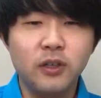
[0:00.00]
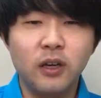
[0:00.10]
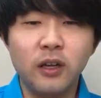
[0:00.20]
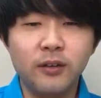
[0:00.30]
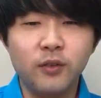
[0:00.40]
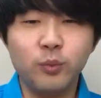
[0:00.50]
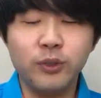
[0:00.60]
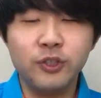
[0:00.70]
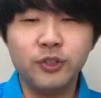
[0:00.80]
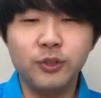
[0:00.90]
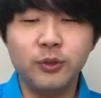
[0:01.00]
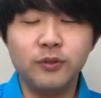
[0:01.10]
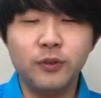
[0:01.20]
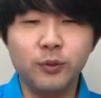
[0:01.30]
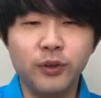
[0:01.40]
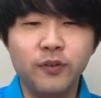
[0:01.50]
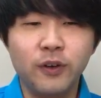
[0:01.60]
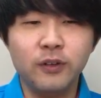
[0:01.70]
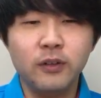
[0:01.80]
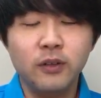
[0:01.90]
a lot of them will issue you a full
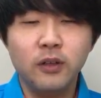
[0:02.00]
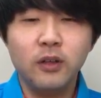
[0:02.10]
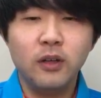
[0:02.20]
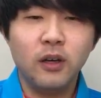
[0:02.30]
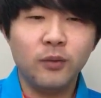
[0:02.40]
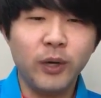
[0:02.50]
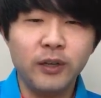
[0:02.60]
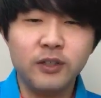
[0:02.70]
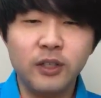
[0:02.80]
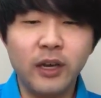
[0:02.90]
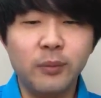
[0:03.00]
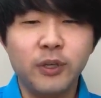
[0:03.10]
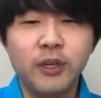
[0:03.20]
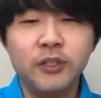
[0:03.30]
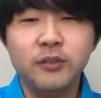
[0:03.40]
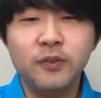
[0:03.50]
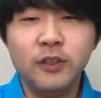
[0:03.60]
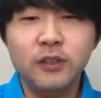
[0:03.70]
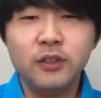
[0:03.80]
refund minus any application fees.